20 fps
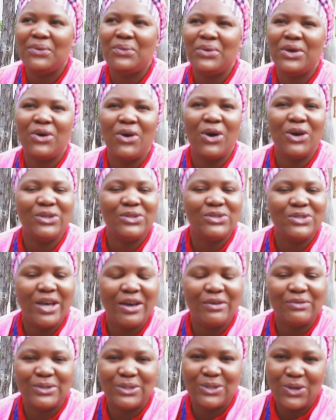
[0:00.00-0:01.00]
We're going to
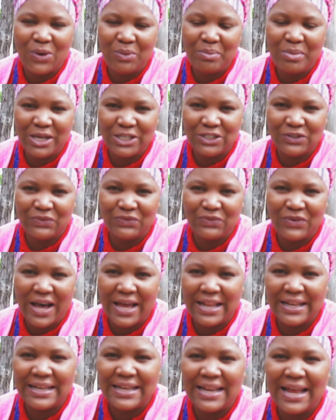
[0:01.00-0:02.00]
have so much
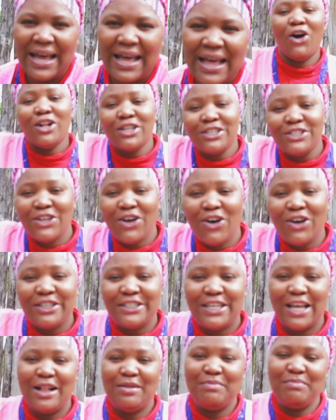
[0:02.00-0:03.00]
fun. Also,
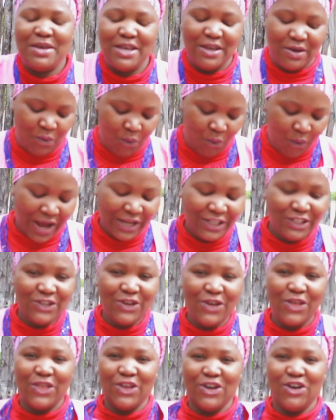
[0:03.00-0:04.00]
tell me, what do
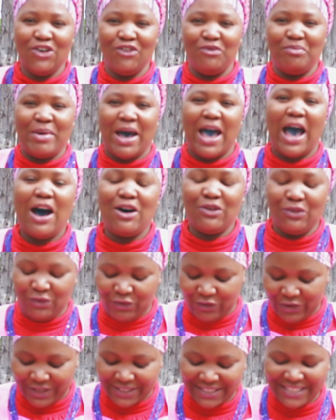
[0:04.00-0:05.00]
you think of my
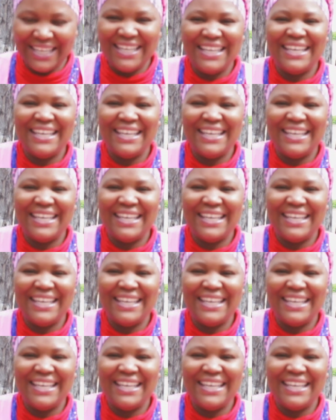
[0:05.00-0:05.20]
outfit?